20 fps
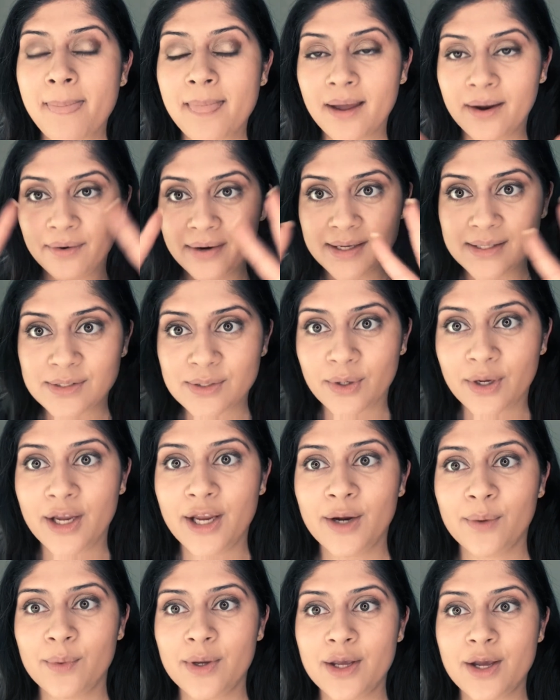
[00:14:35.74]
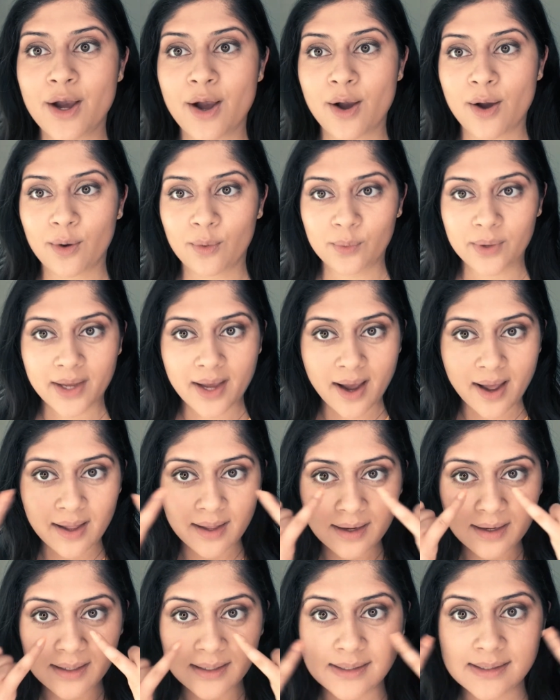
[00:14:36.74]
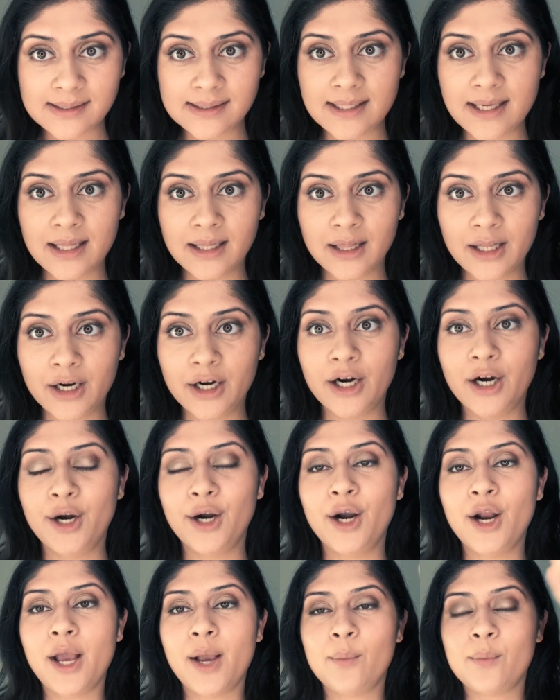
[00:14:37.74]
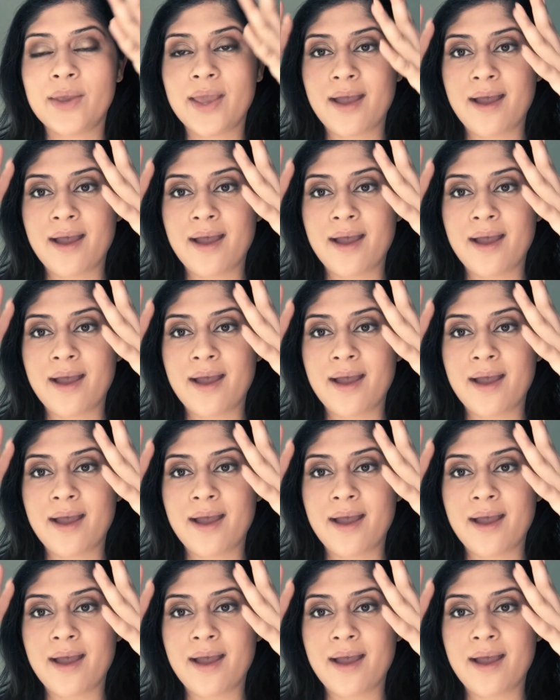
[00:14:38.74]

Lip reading: alright, so here we go. We got concealer, we